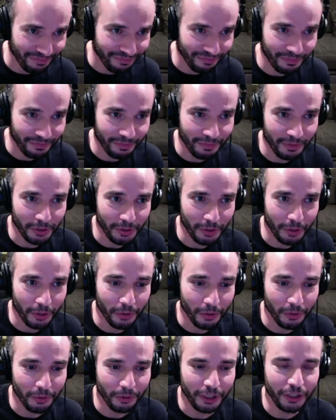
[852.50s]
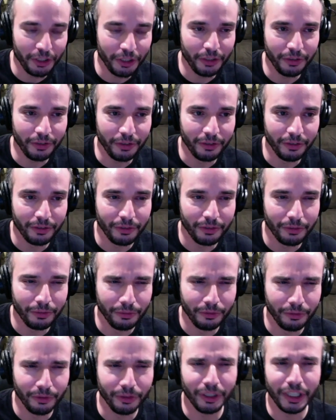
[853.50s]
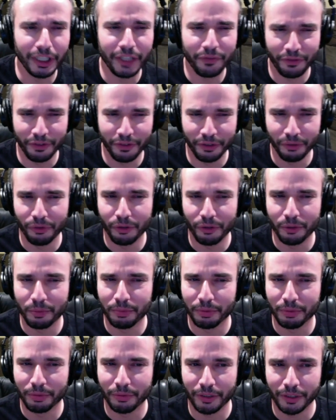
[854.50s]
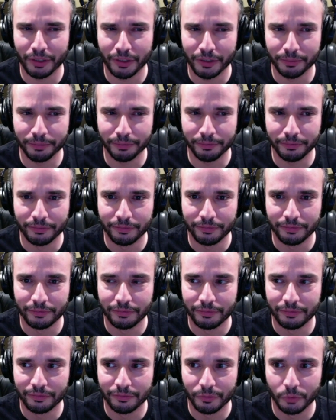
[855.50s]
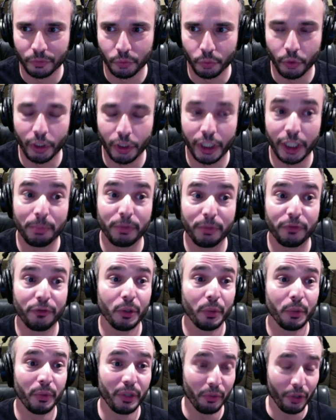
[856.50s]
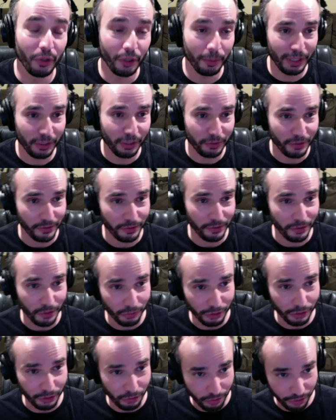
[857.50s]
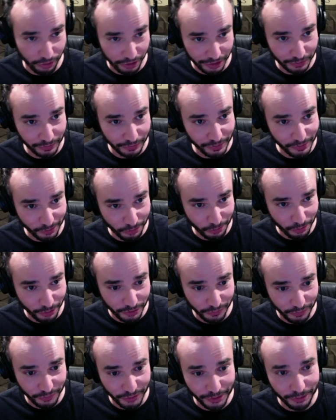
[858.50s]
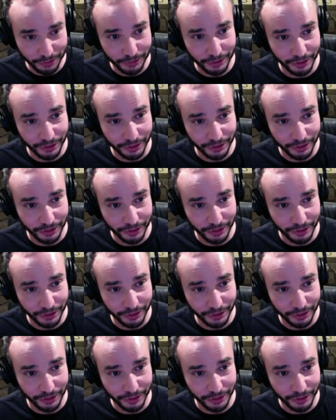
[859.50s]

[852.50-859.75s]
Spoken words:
so he left the group right before we were about to start recording The Story of Sound.